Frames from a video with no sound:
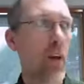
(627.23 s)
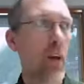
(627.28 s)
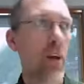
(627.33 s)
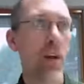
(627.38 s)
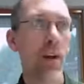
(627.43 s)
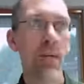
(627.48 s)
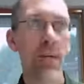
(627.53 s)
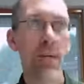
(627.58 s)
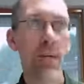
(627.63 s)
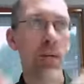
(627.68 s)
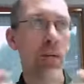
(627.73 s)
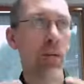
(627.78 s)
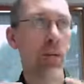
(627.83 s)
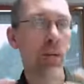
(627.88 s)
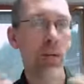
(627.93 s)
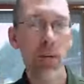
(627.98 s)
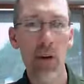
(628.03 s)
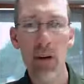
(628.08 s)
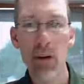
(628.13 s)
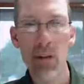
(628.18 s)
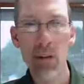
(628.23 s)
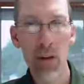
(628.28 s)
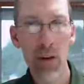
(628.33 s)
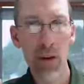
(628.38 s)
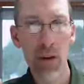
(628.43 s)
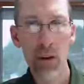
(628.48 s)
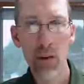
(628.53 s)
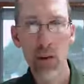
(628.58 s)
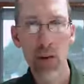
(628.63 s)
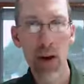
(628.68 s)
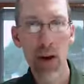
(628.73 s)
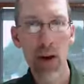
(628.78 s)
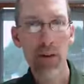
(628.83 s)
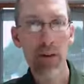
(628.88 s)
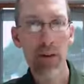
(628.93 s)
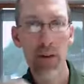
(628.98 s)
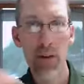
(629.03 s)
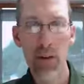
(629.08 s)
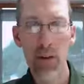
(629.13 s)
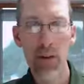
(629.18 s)
It's a crazy long drive. We
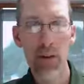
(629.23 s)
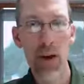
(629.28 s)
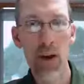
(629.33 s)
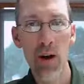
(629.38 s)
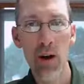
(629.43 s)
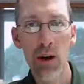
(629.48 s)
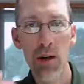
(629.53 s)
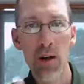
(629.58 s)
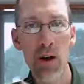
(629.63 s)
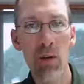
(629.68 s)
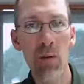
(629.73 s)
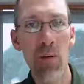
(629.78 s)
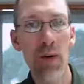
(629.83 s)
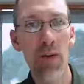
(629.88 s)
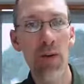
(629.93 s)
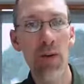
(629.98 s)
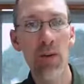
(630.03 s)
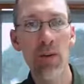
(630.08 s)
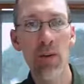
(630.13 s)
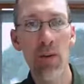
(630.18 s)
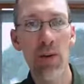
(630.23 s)
took the dog along with us,